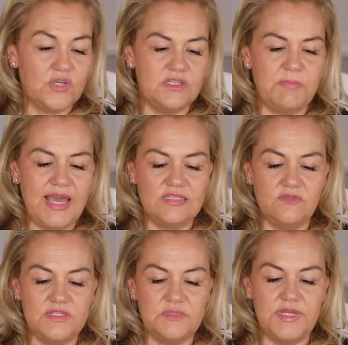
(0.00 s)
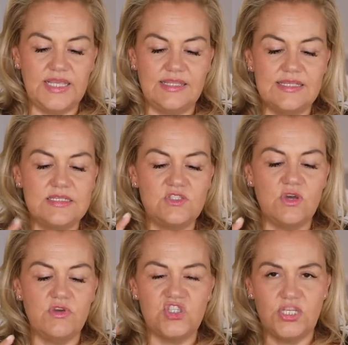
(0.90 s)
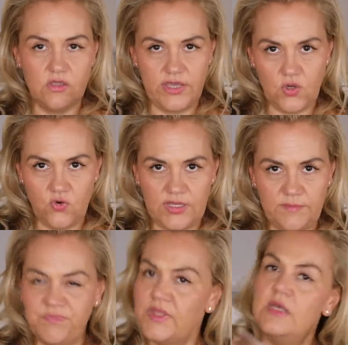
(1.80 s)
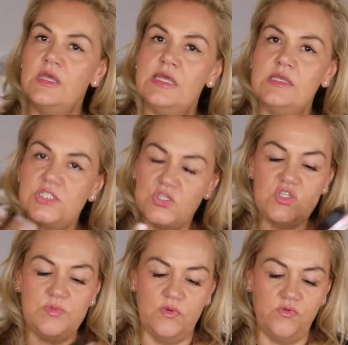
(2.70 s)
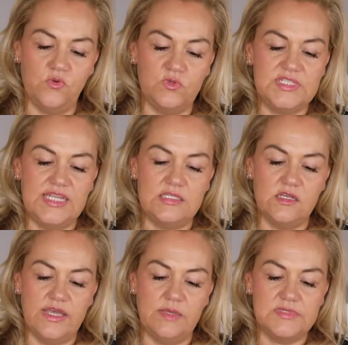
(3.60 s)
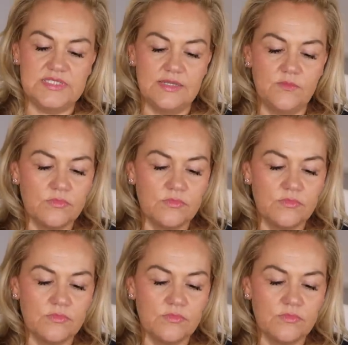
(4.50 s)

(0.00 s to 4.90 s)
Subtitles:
So it's back to vitamin E. This is nourishing night cream, suitable for all skin types.